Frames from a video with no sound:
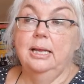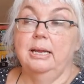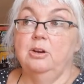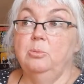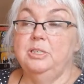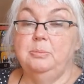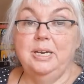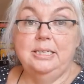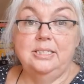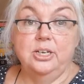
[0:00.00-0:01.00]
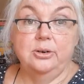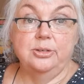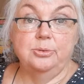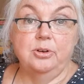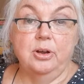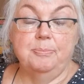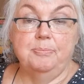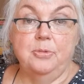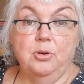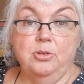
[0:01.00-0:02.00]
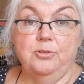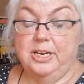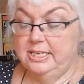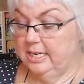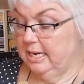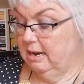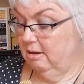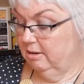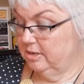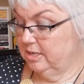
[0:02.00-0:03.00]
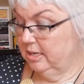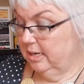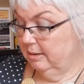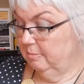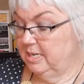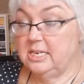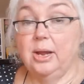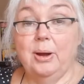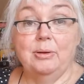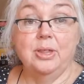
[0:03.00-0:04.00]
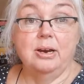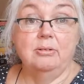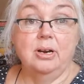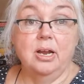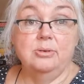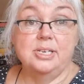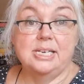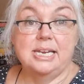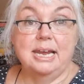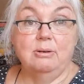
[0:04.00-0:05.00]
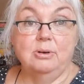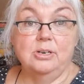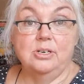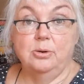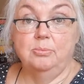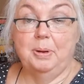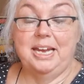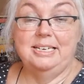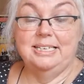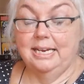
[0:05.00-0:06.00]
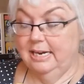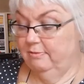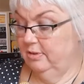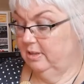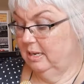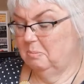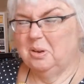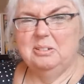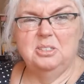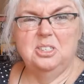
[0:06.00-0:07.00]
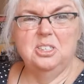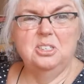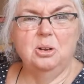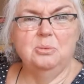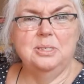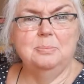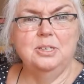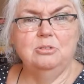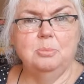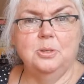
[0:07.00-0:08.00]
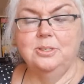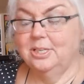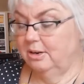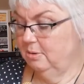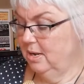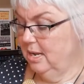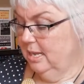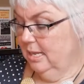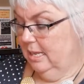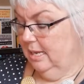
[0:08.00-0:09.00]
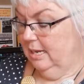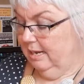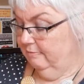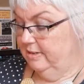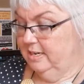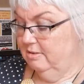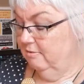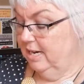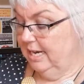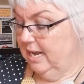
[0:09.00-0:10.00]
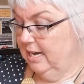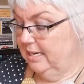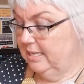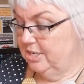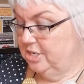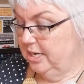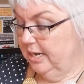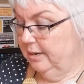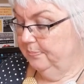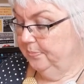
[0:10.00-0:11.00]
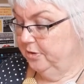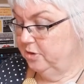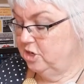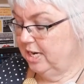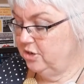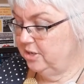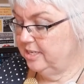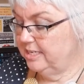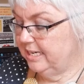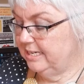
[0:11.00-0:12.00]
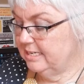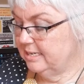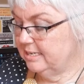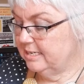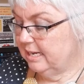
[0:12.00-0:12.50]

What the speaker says: I'd always mean to, because we've got a north-facing yard. I mean to go out there and hose it down and paint it and everything, but it's just always miserable. So I did it really early this year. So change of the seasons.